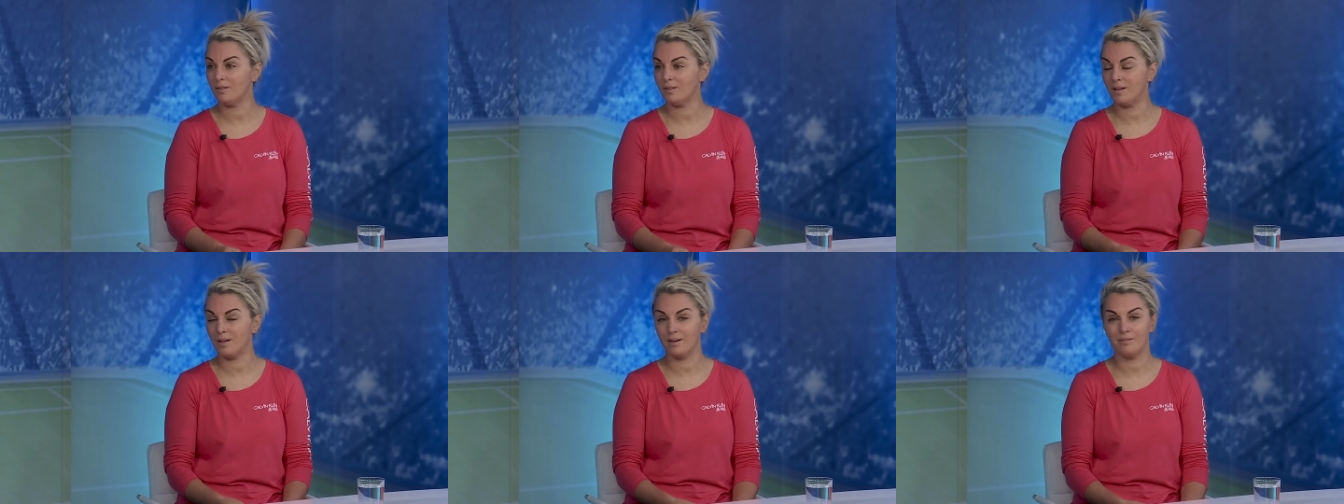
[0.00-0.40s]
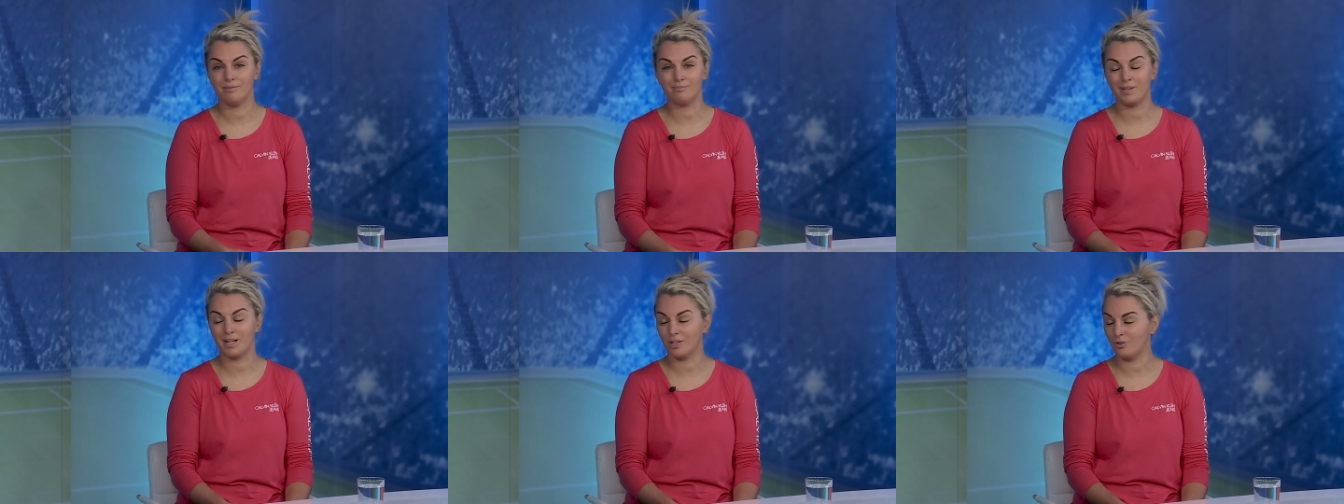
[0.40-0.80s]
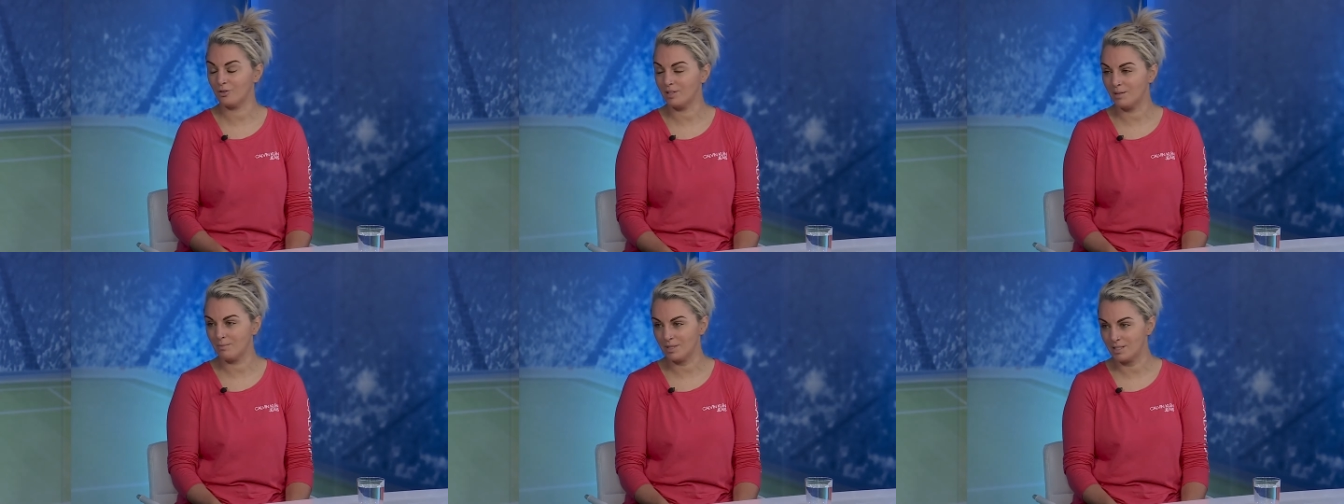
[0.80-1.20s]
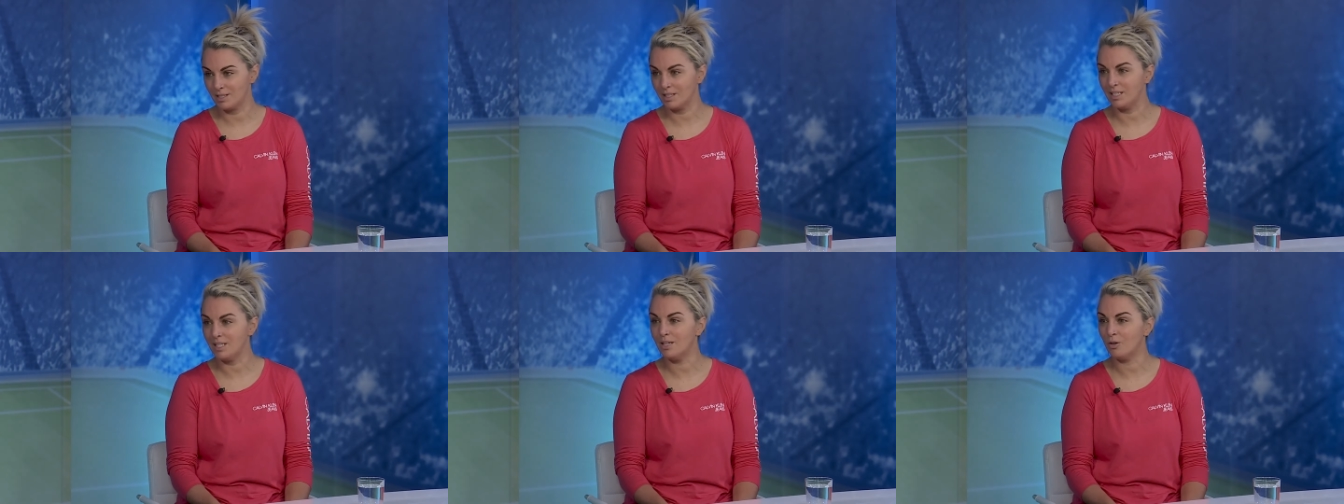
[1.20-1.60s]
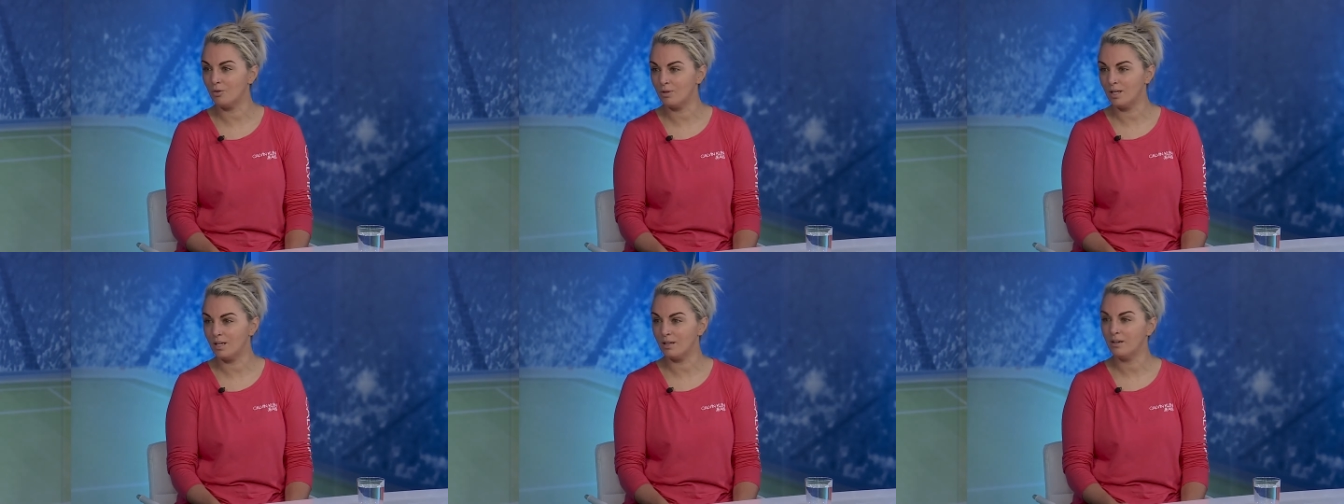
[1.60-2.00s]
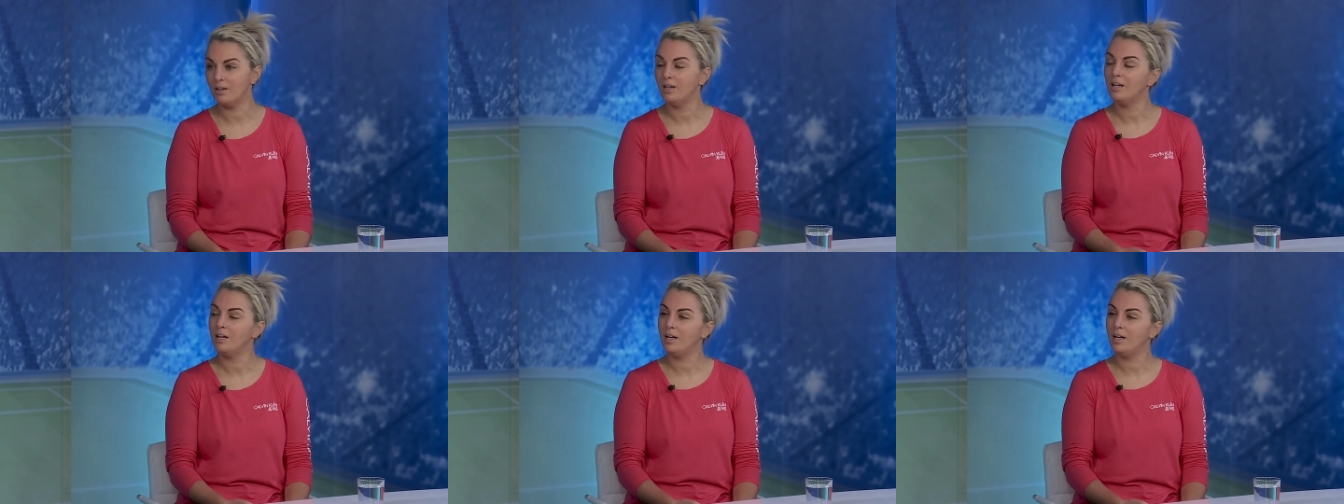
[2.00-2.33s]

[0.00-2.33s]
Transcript: that I could get my degree out there